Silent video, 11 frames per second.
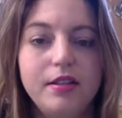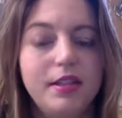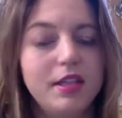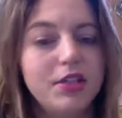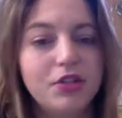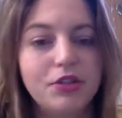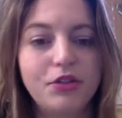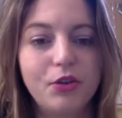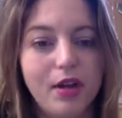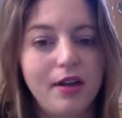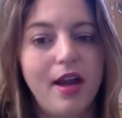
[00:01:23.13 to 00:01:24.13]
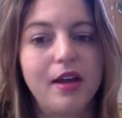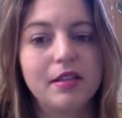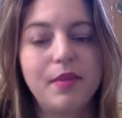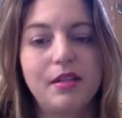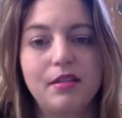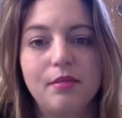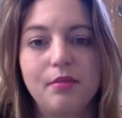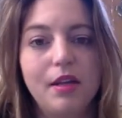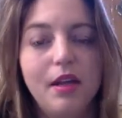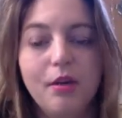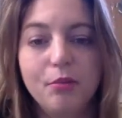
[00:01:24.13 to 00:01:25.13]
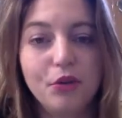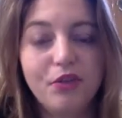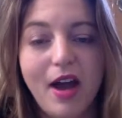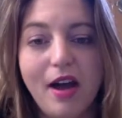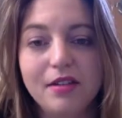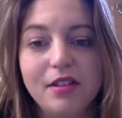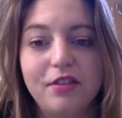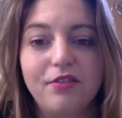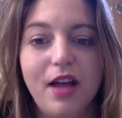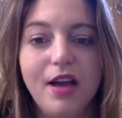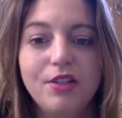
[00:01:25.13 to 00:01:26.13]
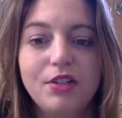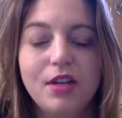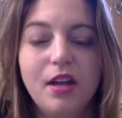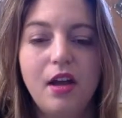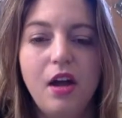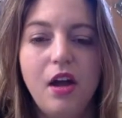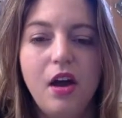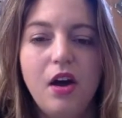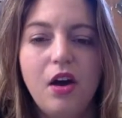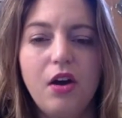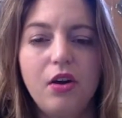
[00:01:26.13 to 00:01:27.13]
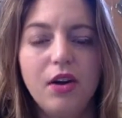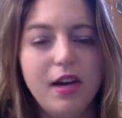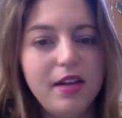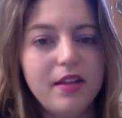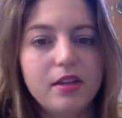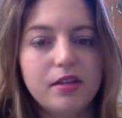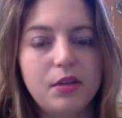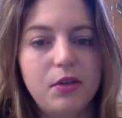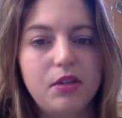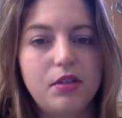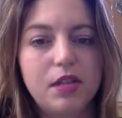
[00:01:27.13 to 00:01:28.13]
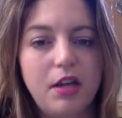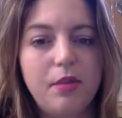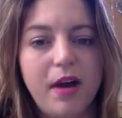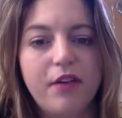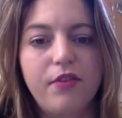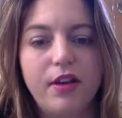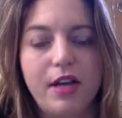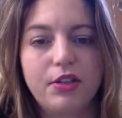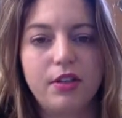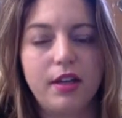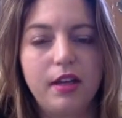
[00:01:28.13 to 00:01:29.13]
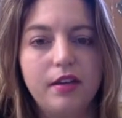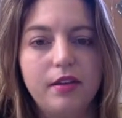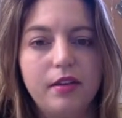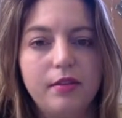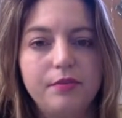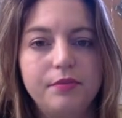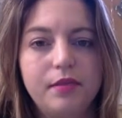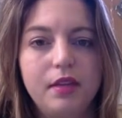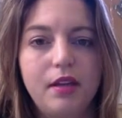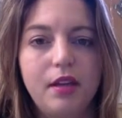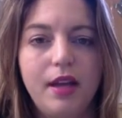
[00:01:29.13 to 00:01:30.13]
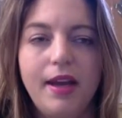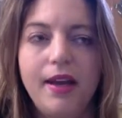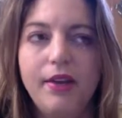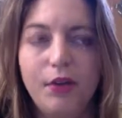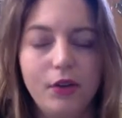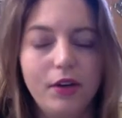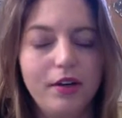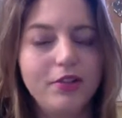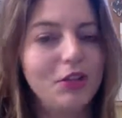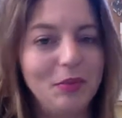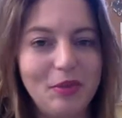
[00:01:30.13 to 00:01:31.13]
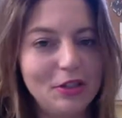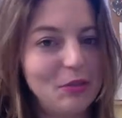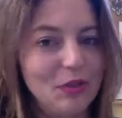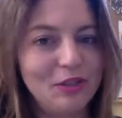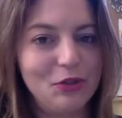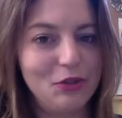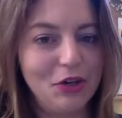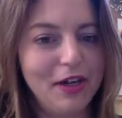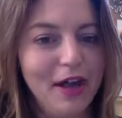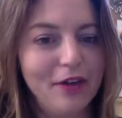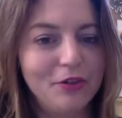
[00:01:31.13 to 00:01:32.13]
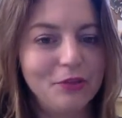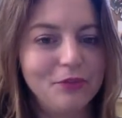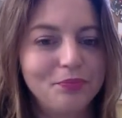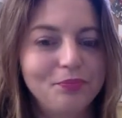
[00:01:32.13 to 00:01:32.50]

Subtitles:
ditch those annoying housemates and move house in a flash, or anything else that would set you back financially. And no, shopping sprees do not count.